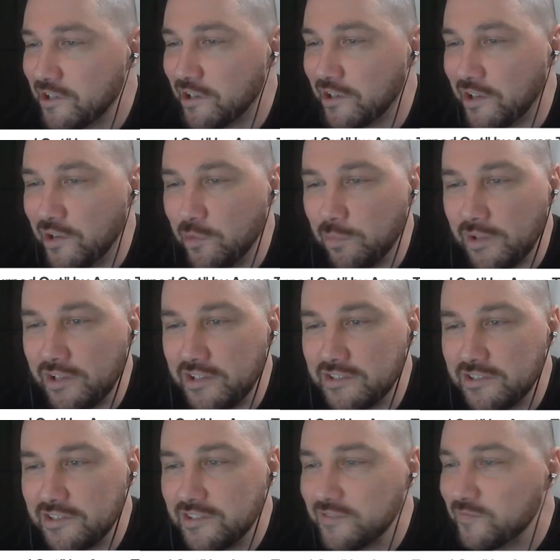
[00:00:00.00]
can you
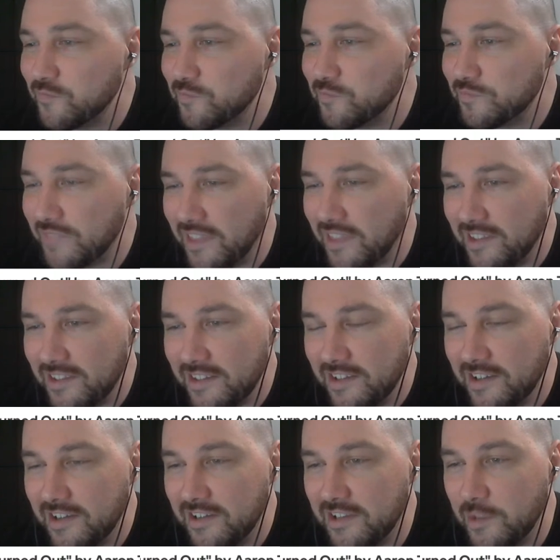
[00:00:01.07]
please
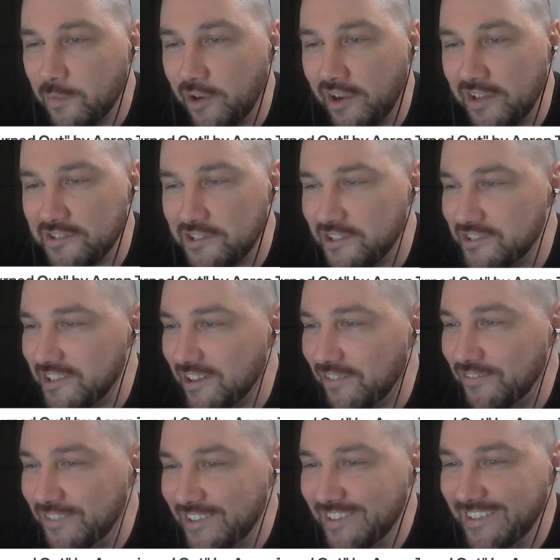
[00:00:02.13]
keep your hands to
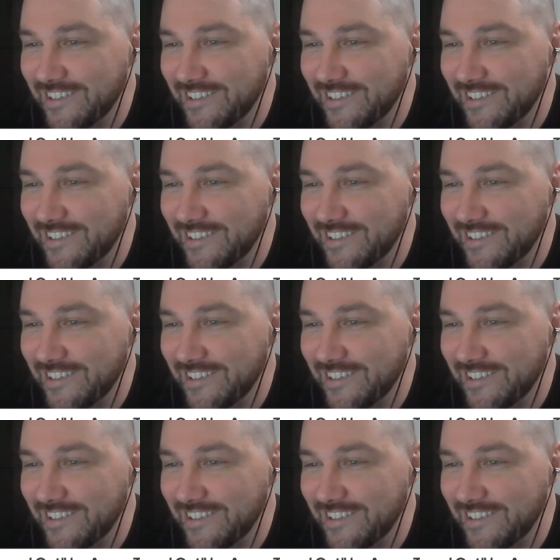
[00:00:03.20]
yourself?